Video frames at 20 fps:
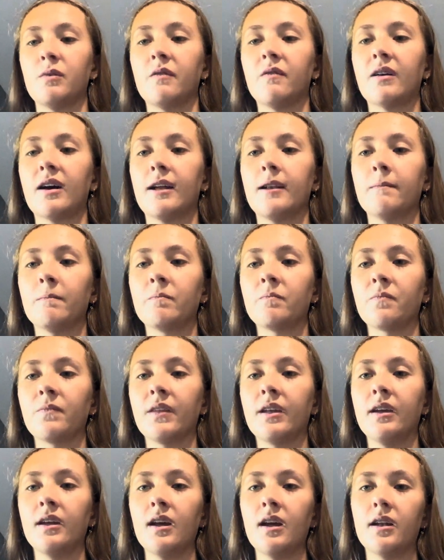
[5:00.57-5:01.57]
fine.
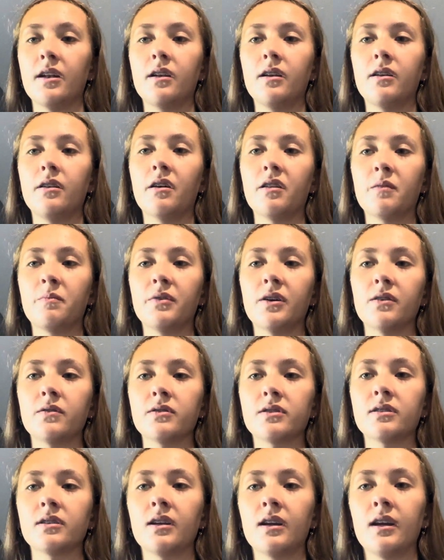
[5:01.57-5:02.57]
Now the pros.